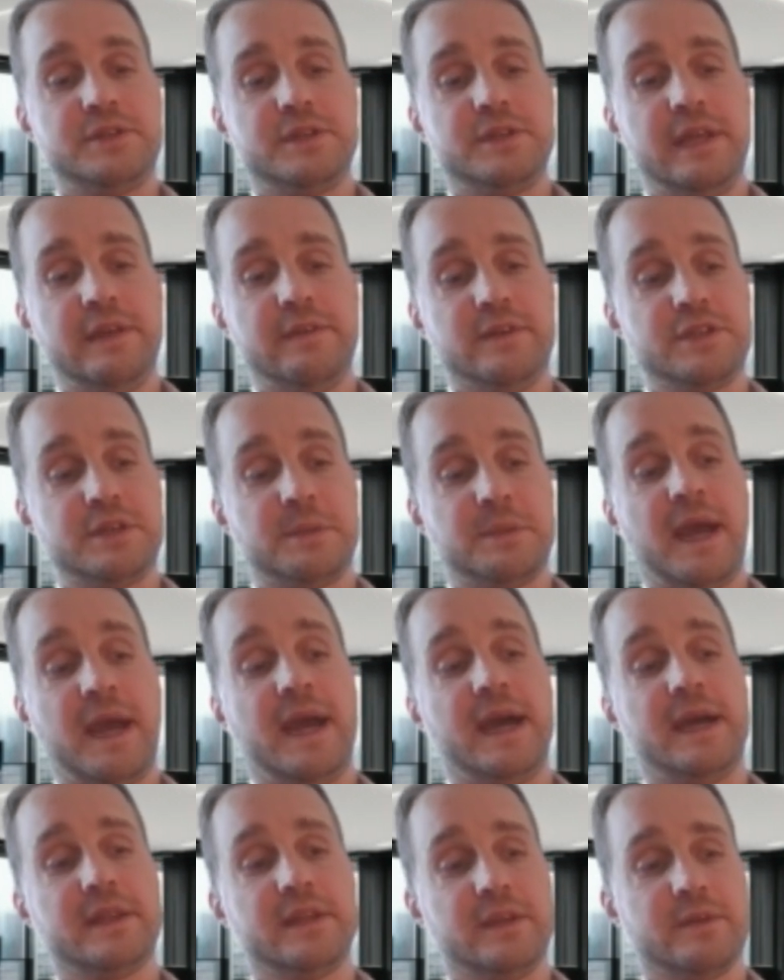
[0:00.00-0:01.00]

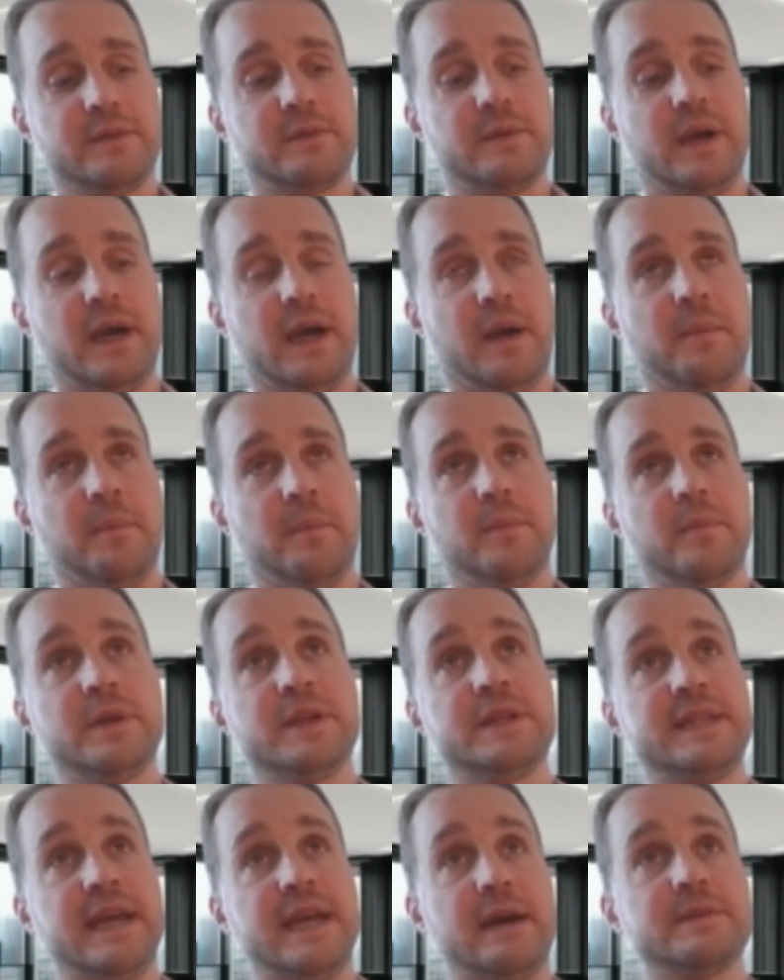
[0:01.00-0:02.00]
Japan, that
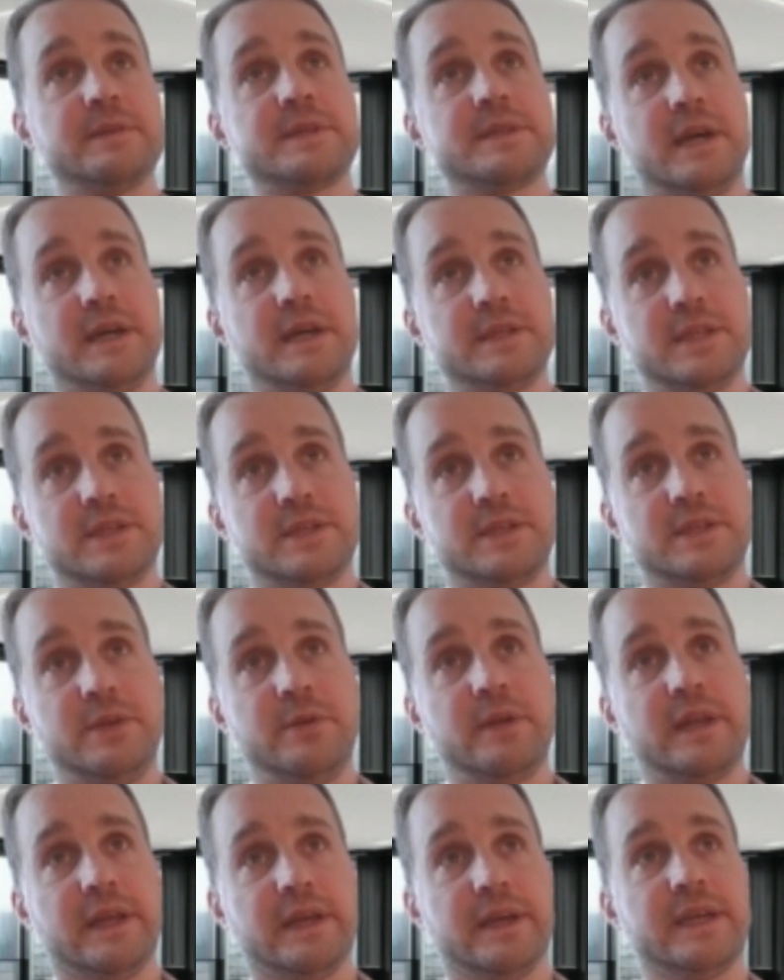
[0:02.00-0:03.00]
had downsized its
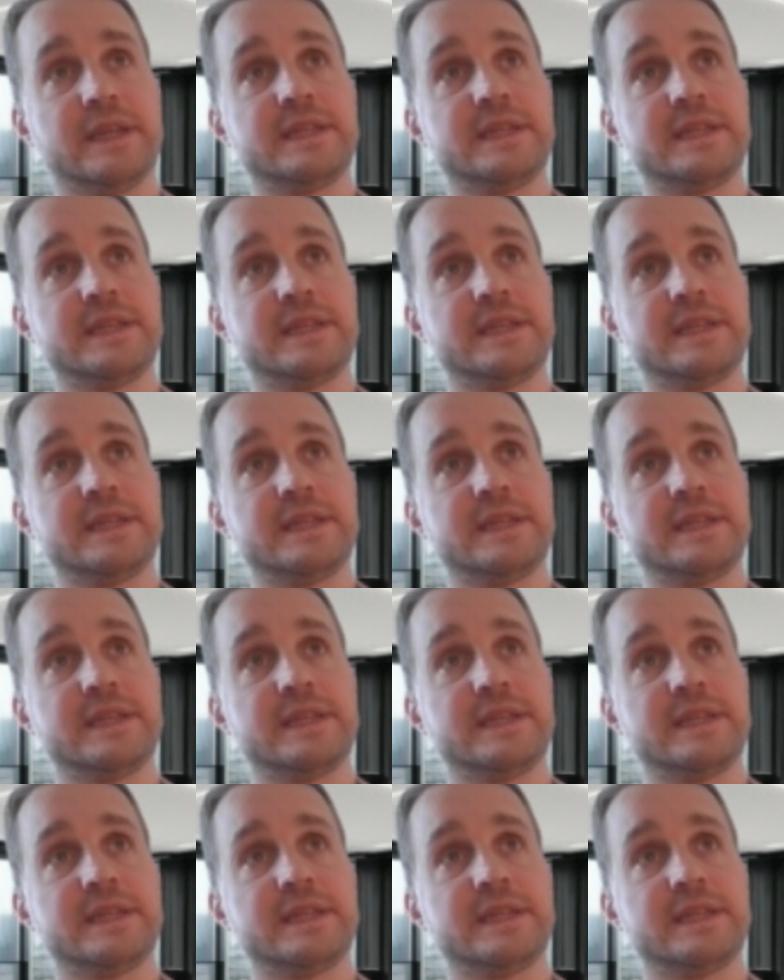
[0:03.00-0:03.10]
nuclear,